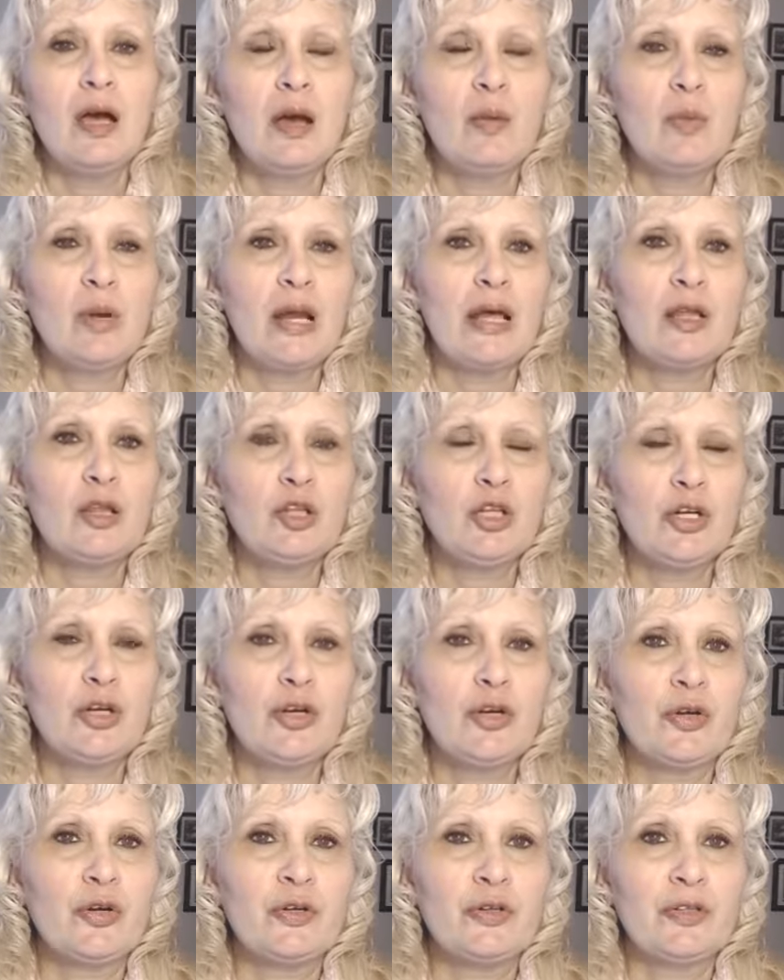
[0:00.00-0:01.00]
And what I
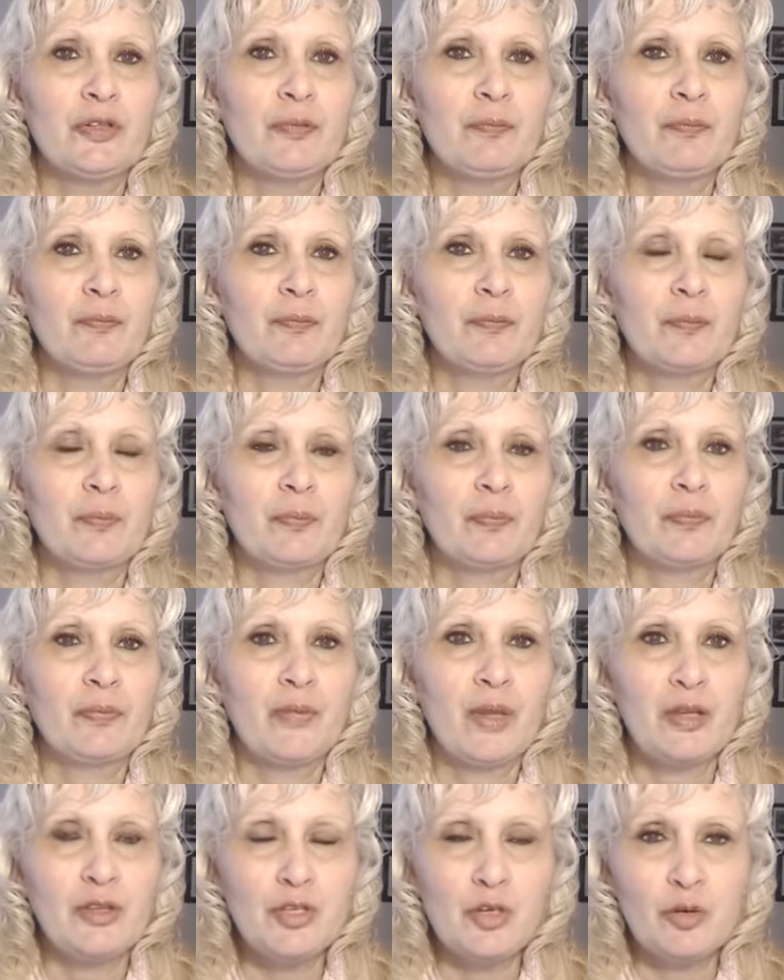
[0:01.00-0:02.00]
learned,
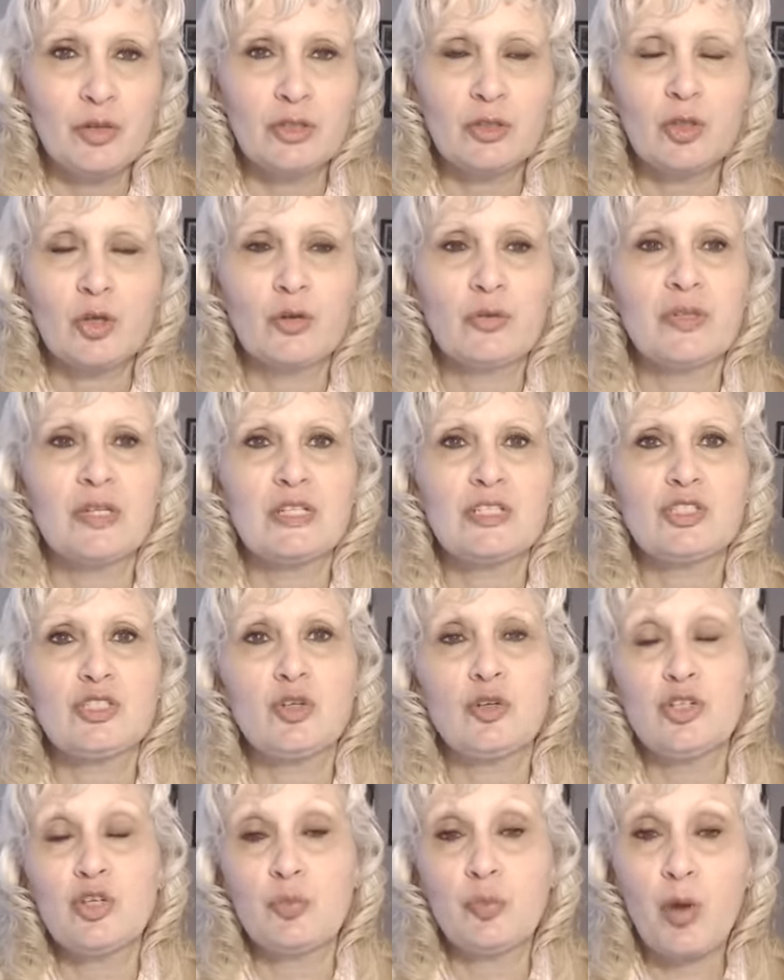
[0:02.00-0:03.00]
and you can learn this
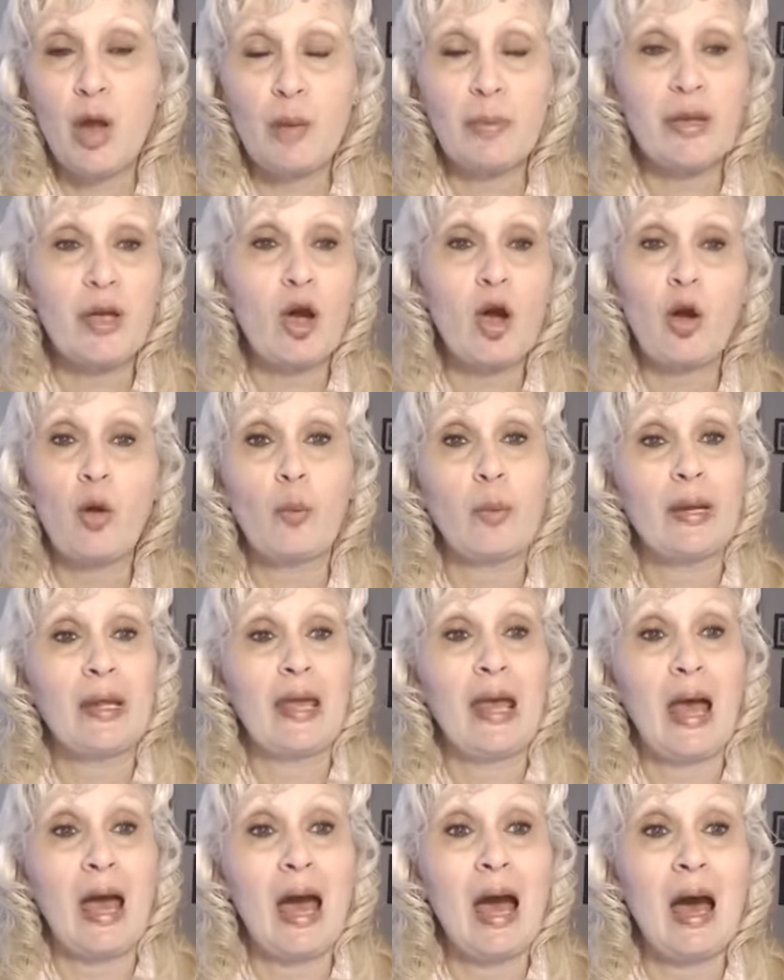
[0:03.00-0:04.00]
too, and you probably already
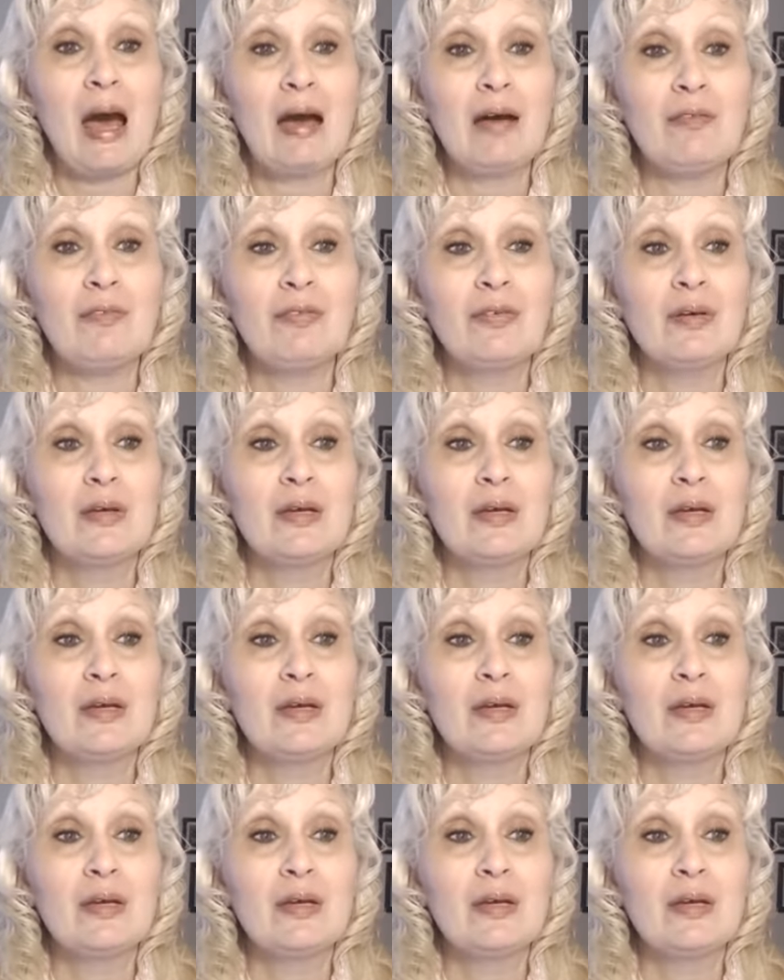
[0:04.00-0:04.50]
have,